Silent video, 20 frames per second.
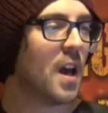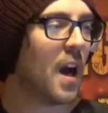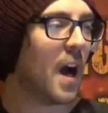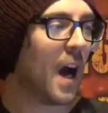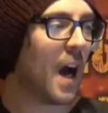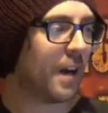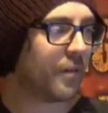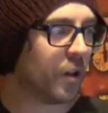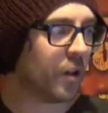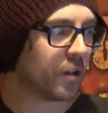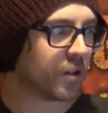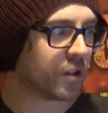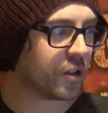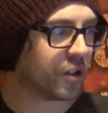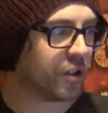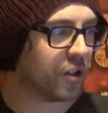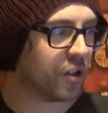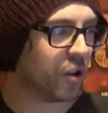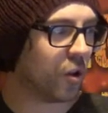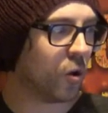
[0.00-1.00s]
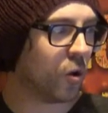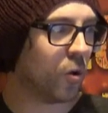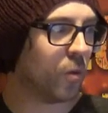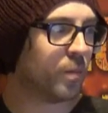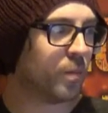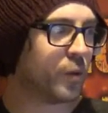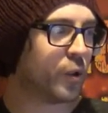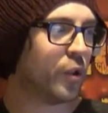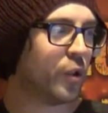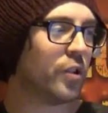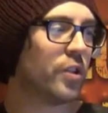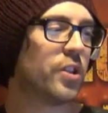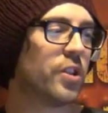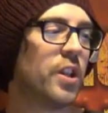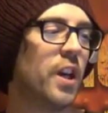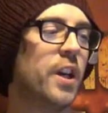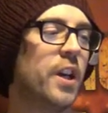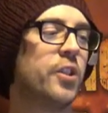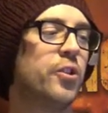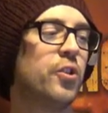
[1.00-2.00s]
Havocs, you know, so you
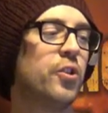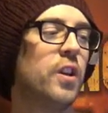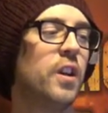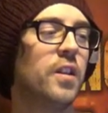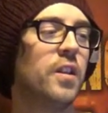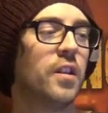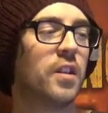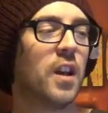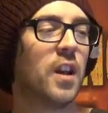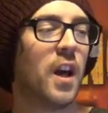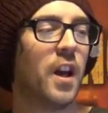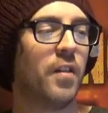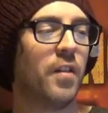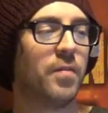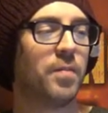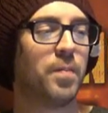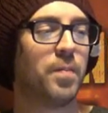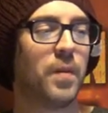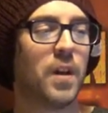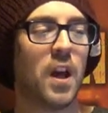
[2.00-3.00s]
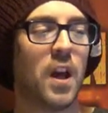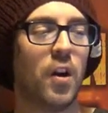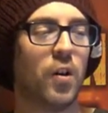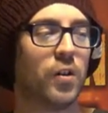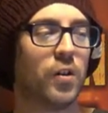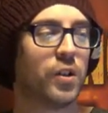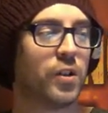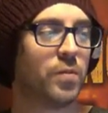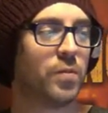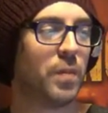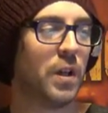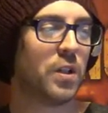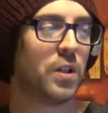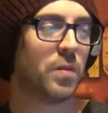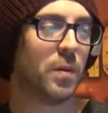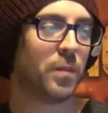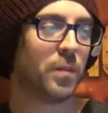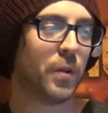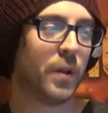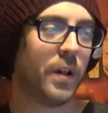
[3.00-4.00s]
decide you ain't the kind of chaos
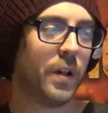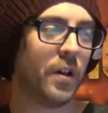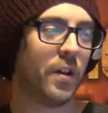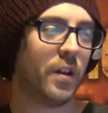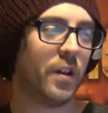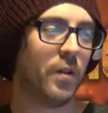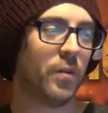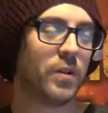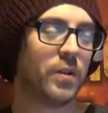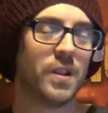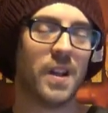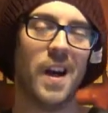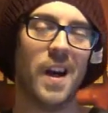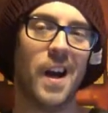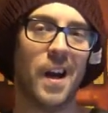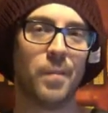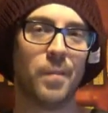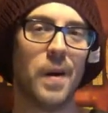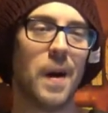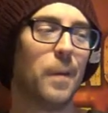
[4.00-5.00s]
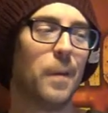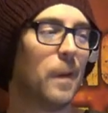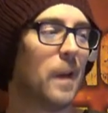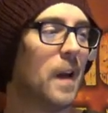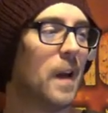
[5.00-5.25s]
spaceman player that wants to hang back with